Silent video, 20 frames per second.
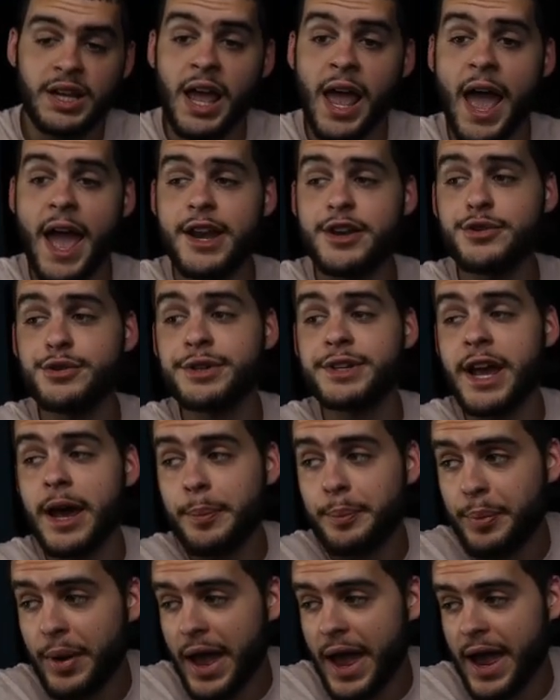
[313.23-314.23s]
and you
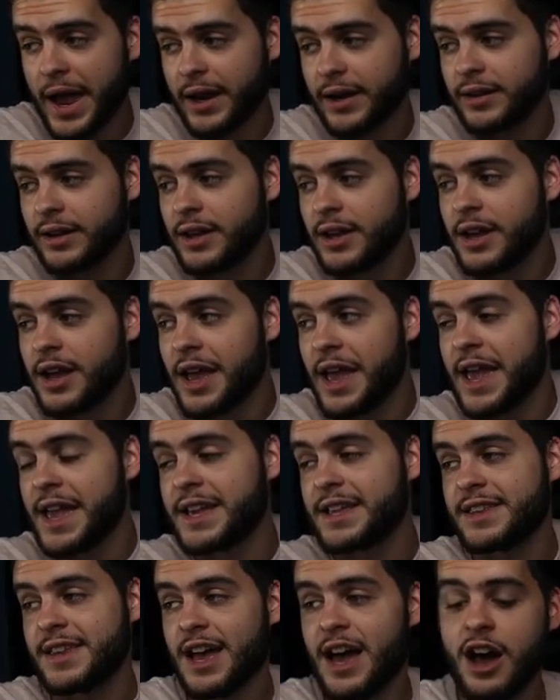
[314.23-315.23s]
get back a
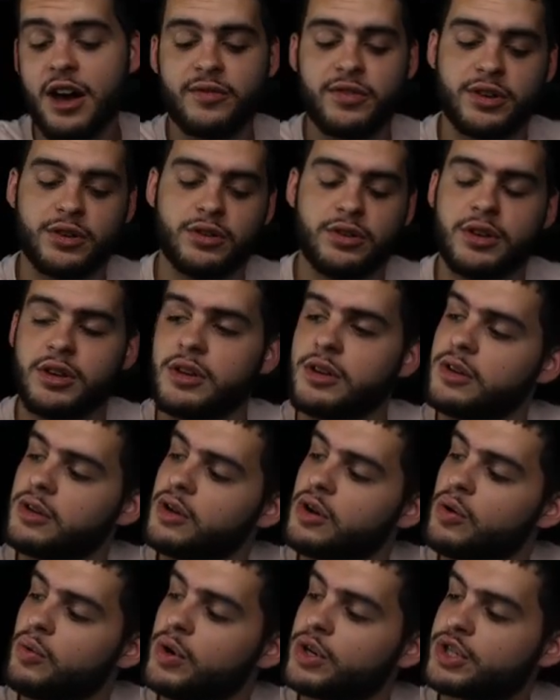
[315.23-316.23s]
Calvin,
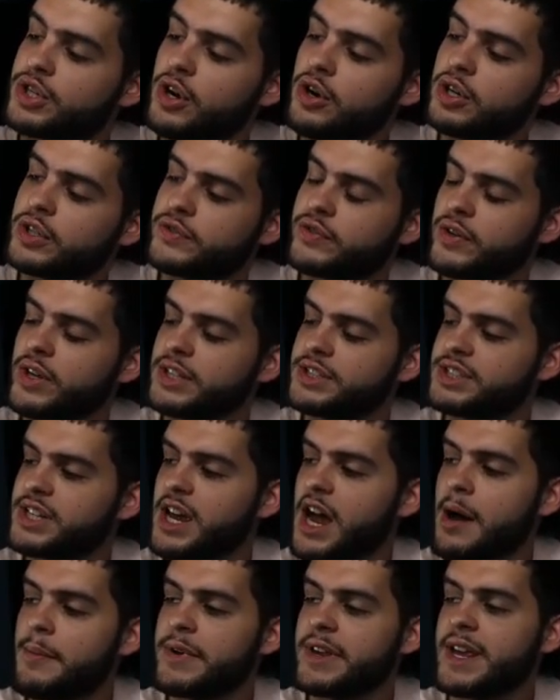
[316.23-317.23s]
which goes for, let's say,
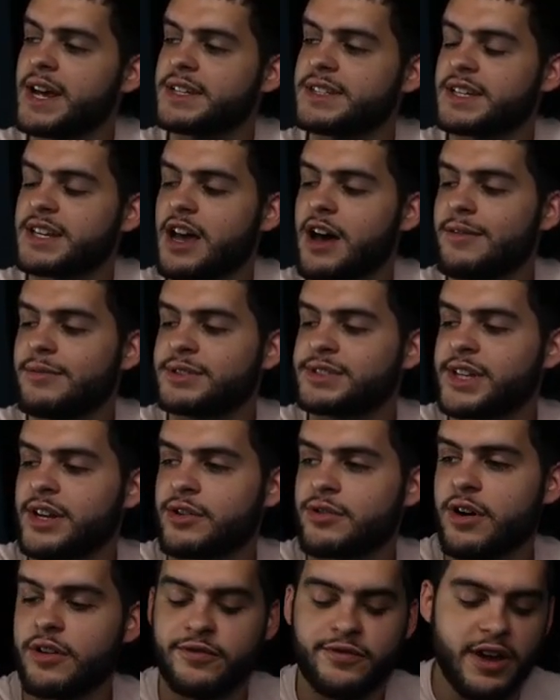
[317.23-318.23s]
I'm going to guess the Calvin will settle
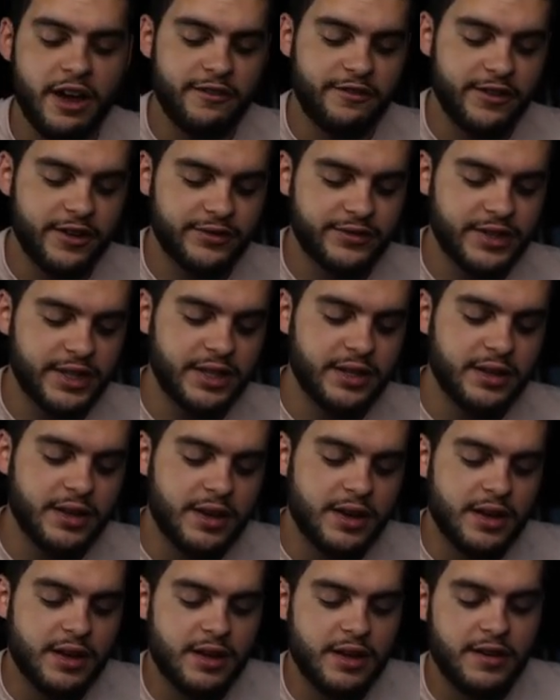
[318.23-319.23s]
around 550.
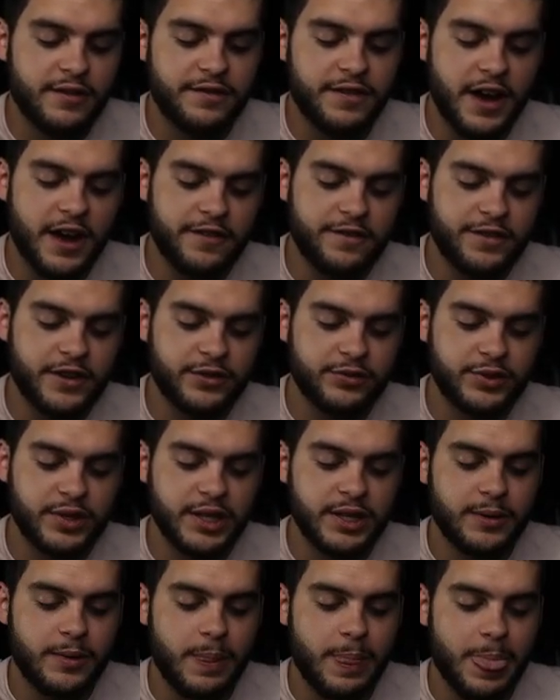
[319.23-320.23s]

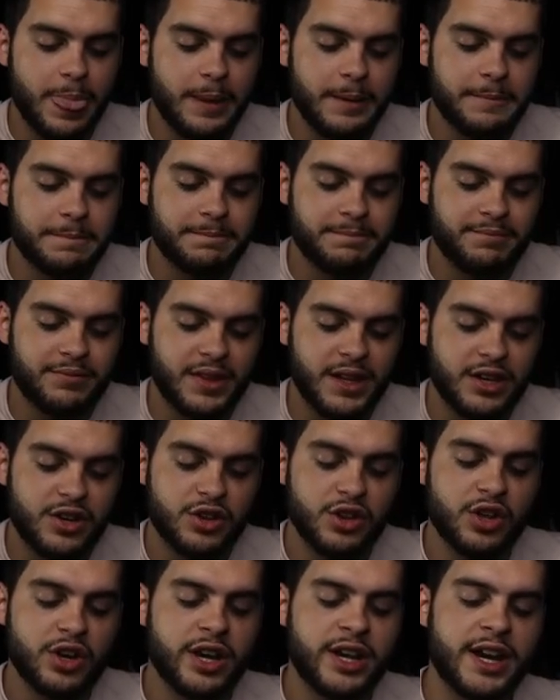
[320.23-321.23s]
550. You're
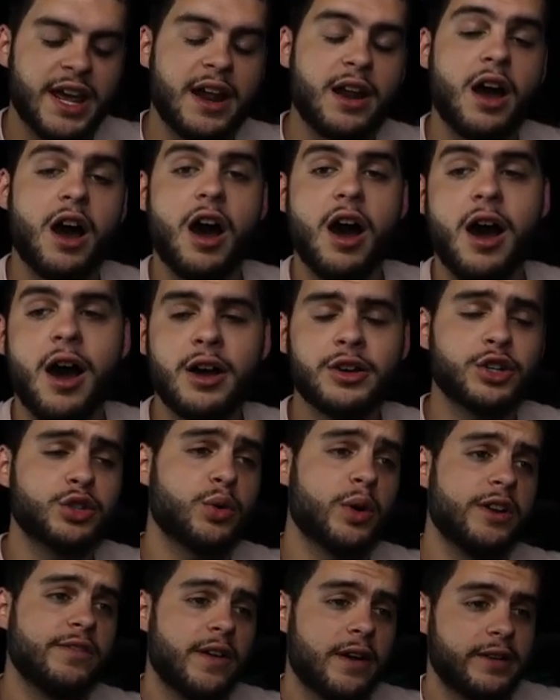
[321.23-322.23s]
looking at
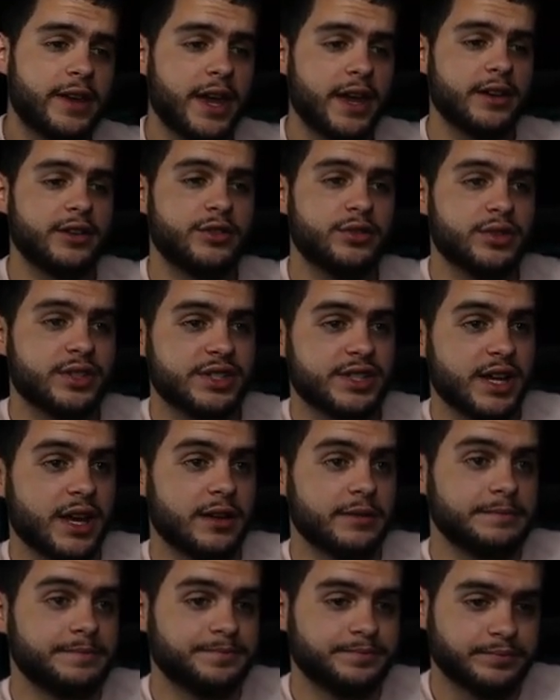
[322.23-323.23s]
125K to do the
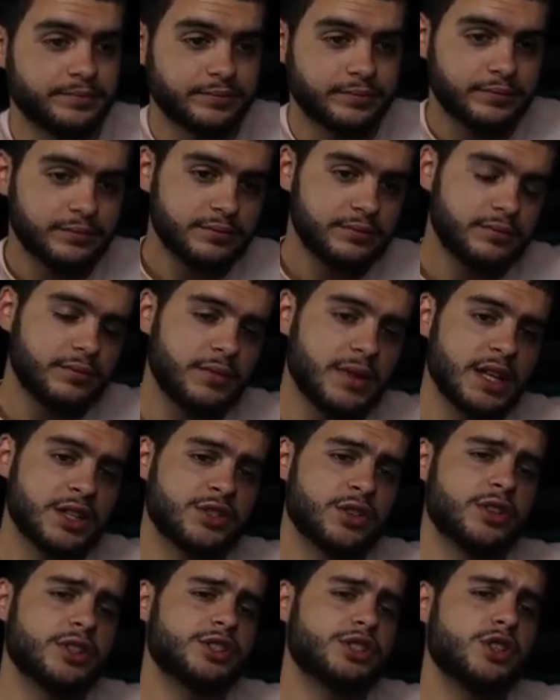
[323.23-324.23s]
set.
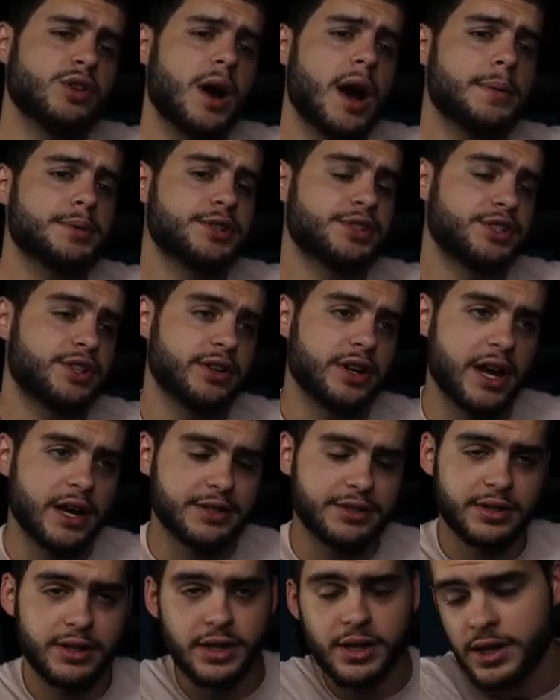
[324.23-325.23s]
So there's two options here,
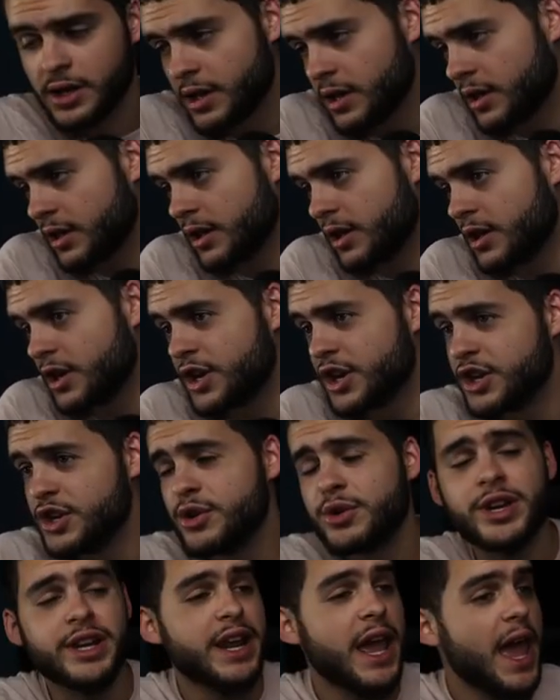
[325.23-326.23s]
guys. You
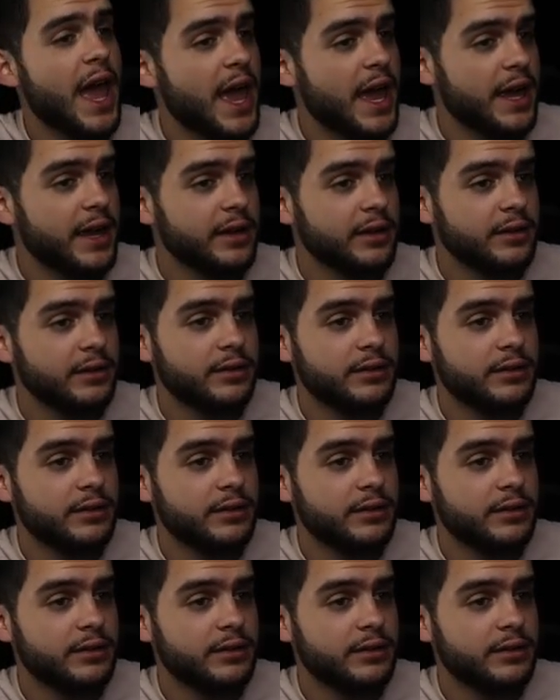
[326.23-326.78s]
can A,